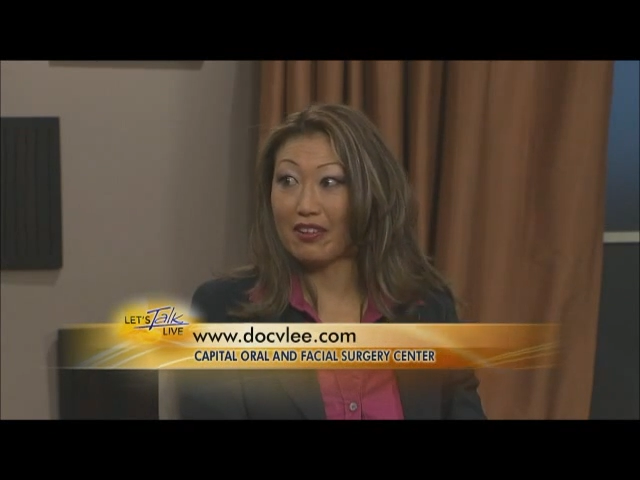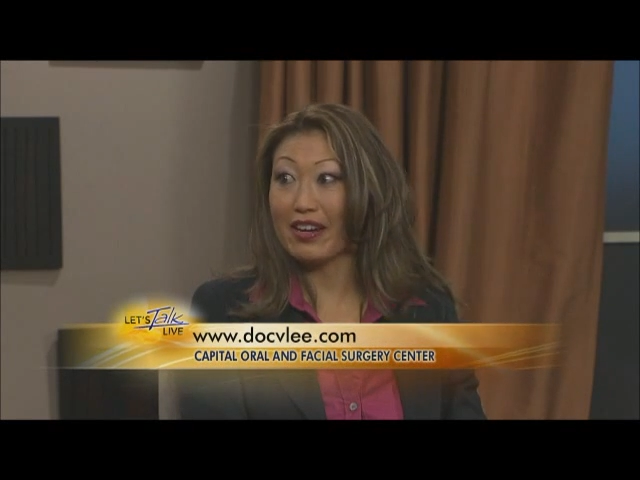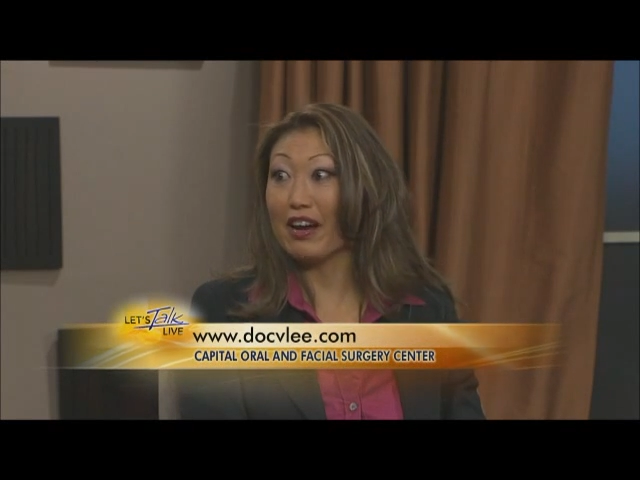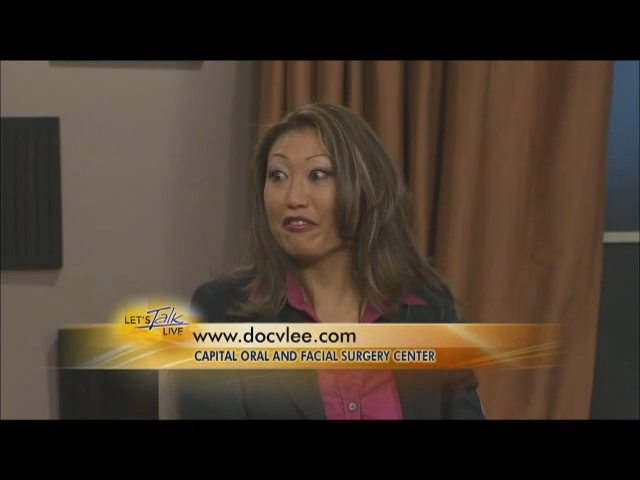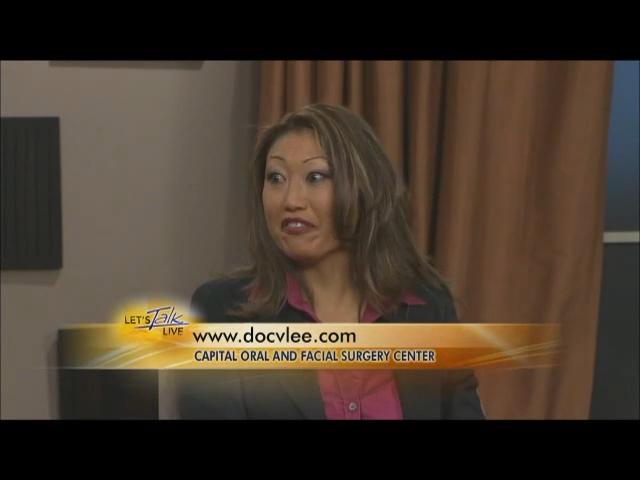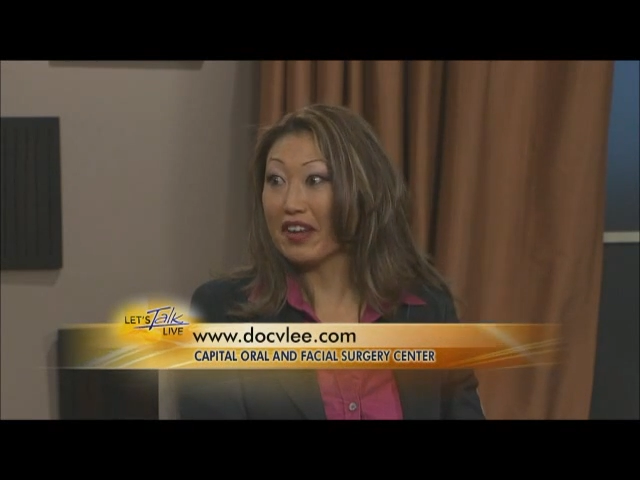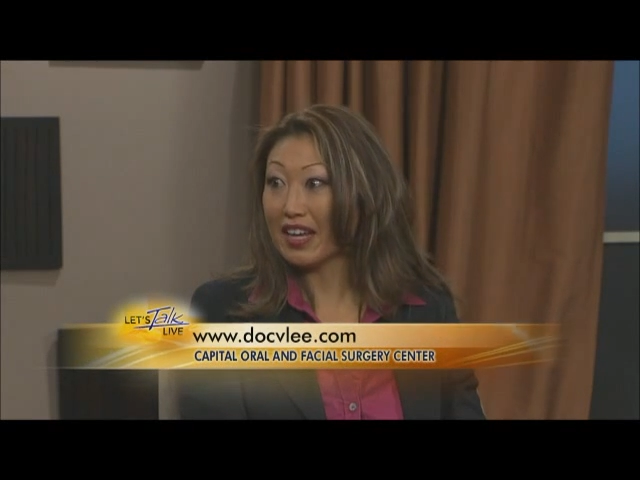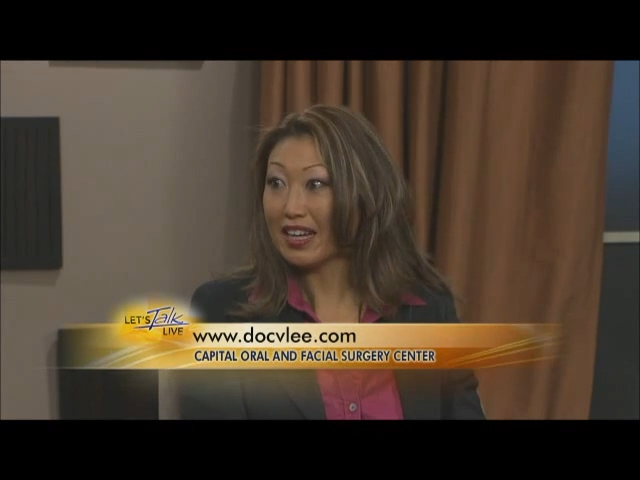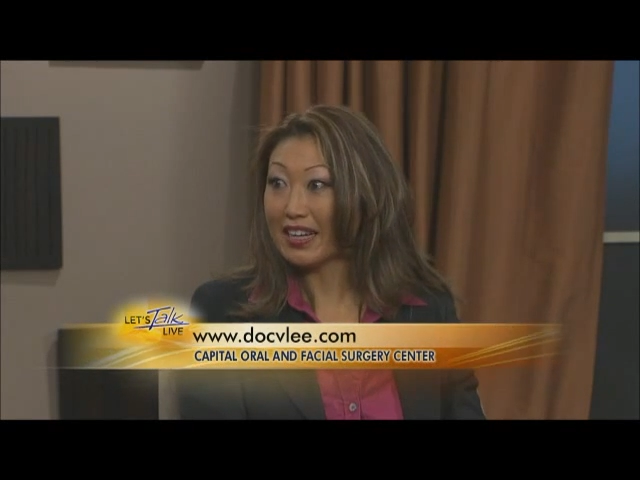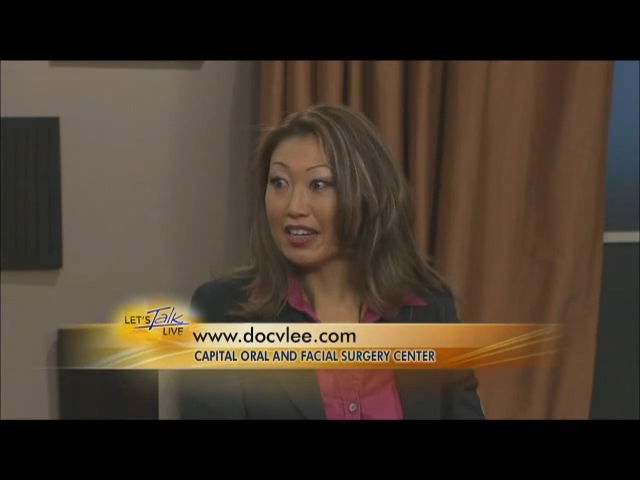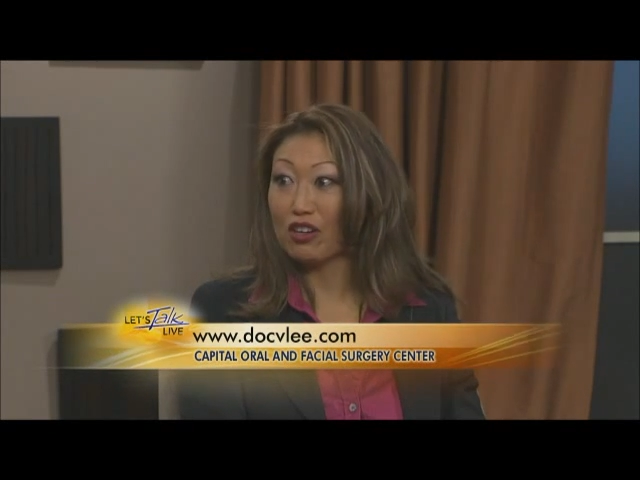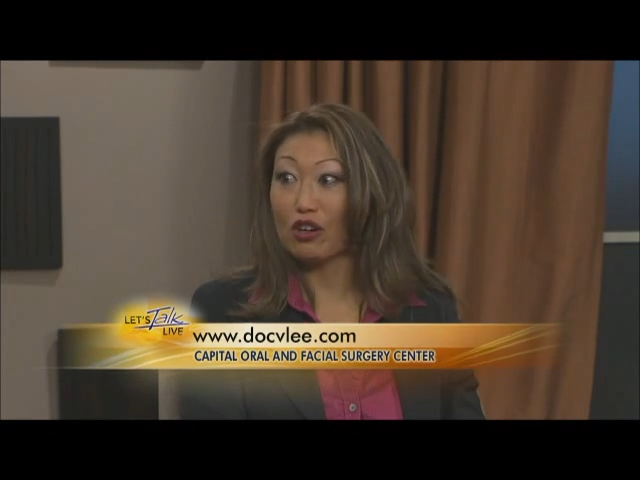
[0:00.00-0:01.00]
are now
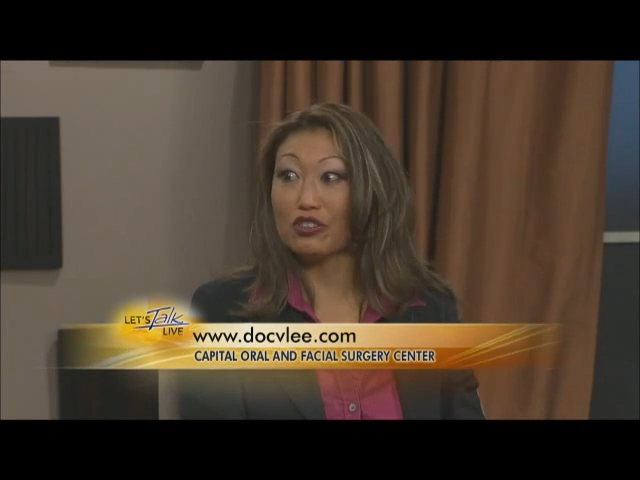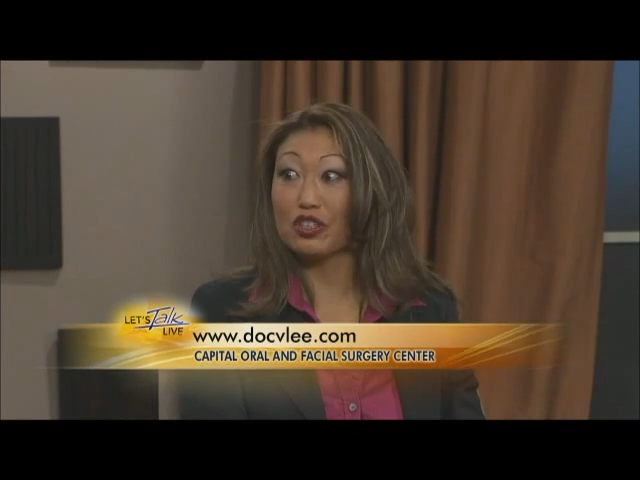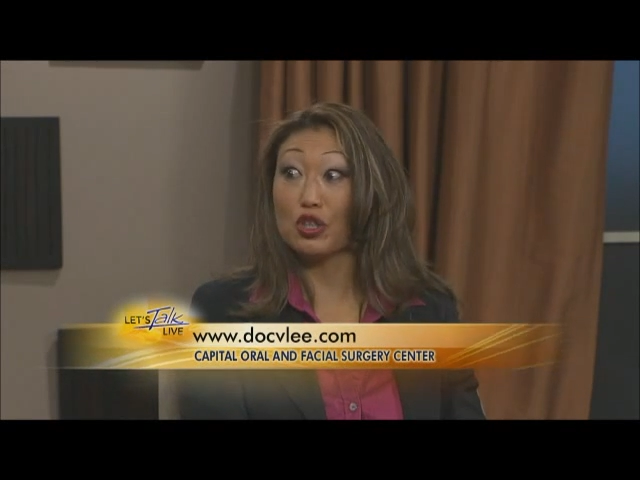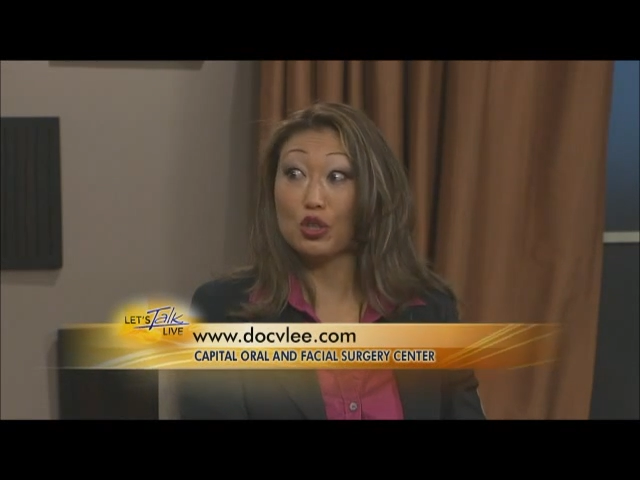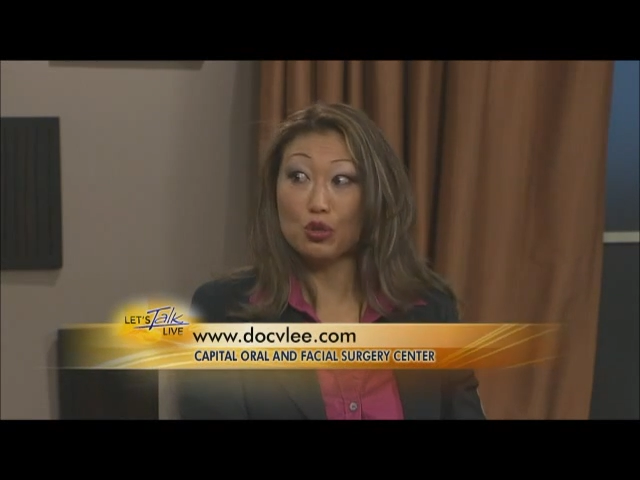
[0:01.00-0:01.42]
failing and causing